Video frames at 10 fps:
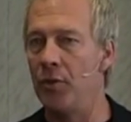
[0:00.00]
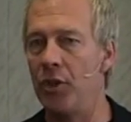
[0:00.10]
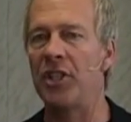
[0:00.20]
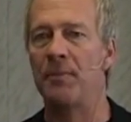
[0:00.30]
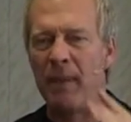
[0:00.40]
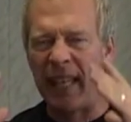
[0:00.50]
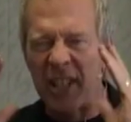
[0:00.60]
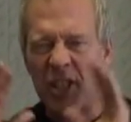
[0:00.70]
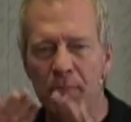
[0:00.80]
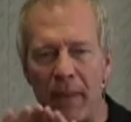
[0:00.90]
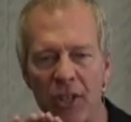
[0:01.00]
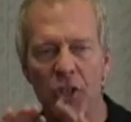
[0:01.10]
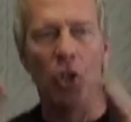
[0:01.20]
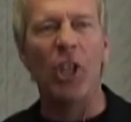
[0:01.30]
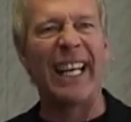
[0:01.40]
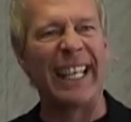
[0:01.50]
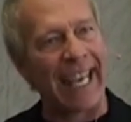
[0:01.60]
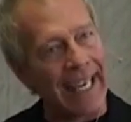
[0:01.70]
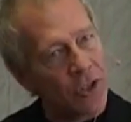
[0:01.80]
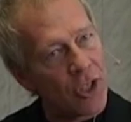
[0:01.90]
Just pick a special
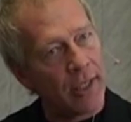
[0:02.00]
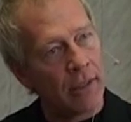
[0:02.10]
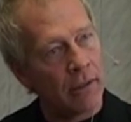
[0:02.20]
occasion.